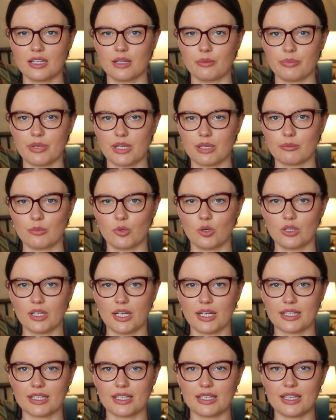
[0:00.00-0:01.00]
them being more
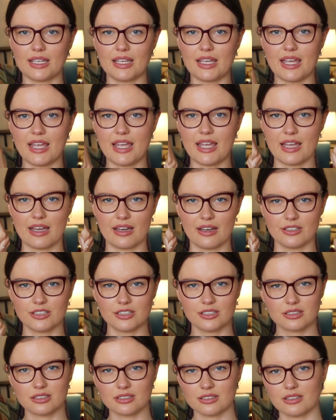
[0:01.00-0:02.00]
like here.
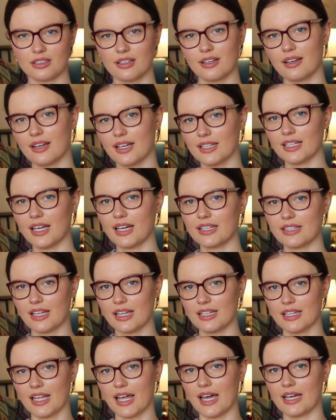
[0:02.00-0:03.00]
Just, I like
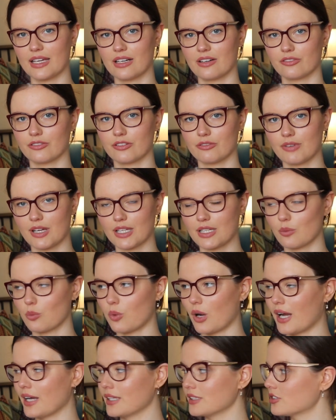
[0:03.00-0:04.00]
that line of the really
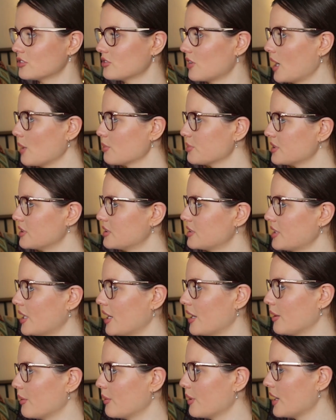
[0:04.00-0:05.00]
wide straps,
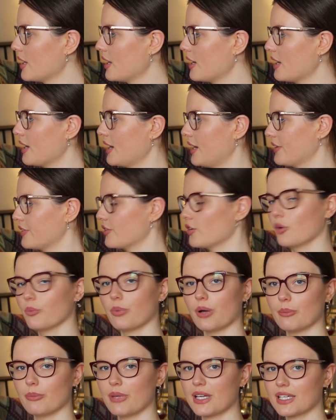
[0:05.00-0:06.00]
so I thought
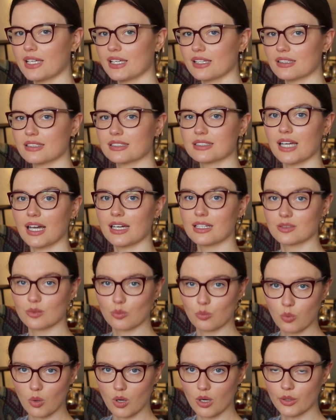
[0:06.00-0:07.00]
by making the size
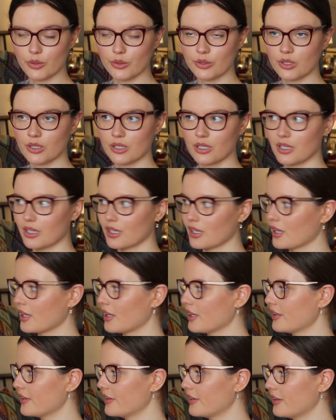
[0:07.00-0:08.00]
1,
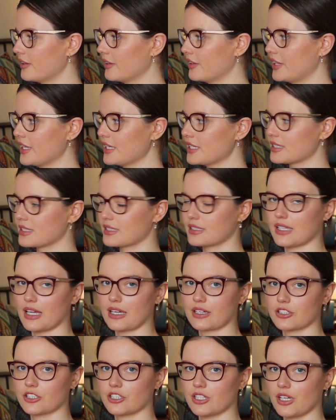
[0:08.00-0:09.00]
this
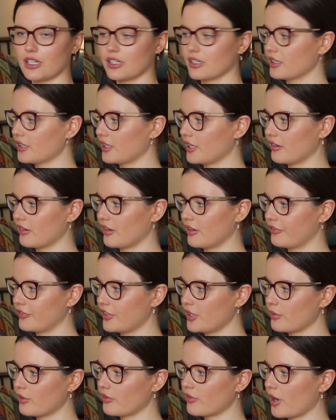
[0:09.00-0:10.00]
section, there are
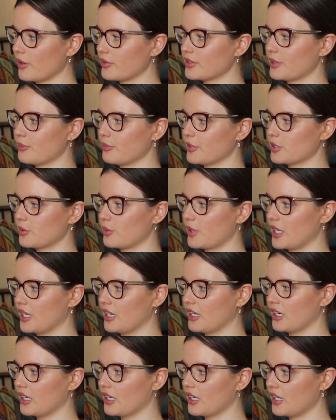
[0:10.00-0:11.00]
fewer rows in
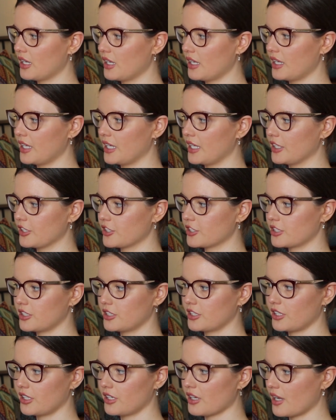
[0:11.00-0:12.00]
between
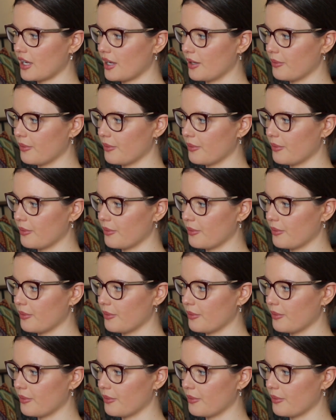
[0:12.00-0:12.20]
each